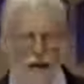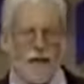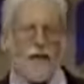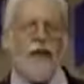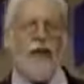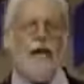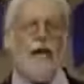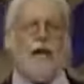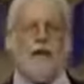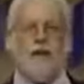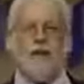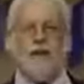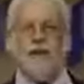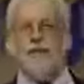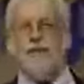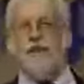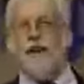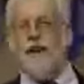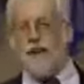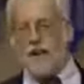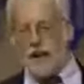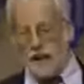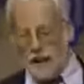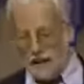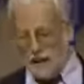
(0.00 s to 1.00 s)
Now, then there's the
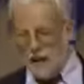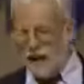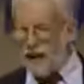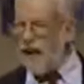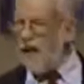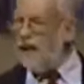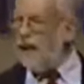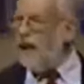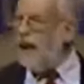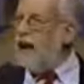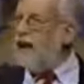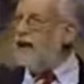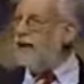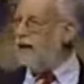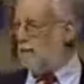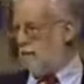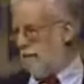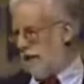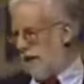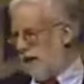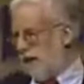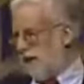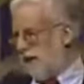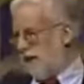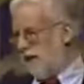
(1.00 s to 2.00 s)
function of the
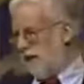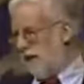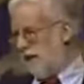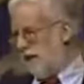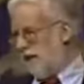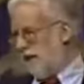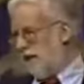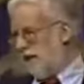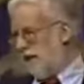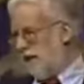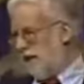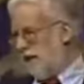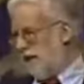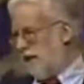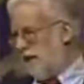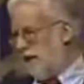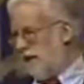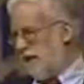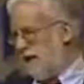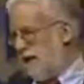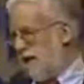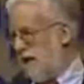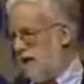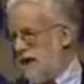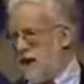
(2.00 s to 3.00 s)
enlightenment.
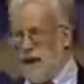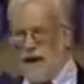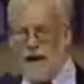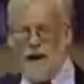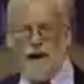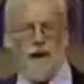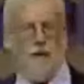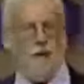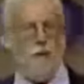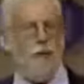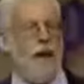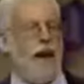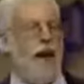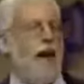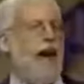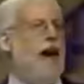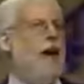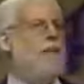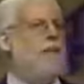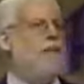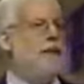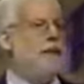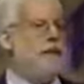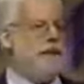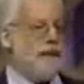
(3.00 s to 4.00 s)
What
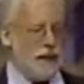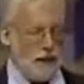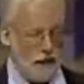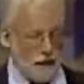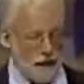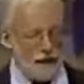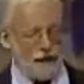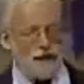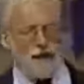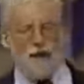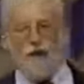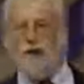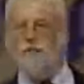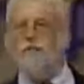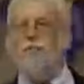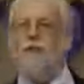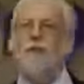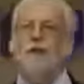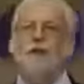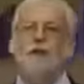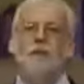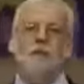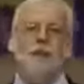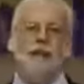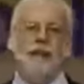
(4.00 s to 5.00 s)
happens here is you're
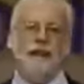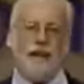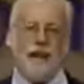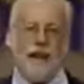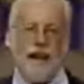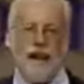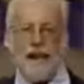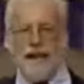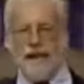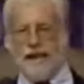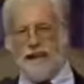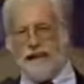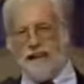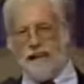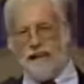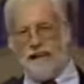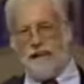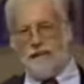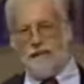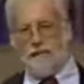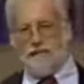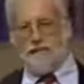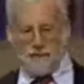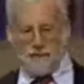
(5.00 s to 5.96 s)
supposed to be enlightened.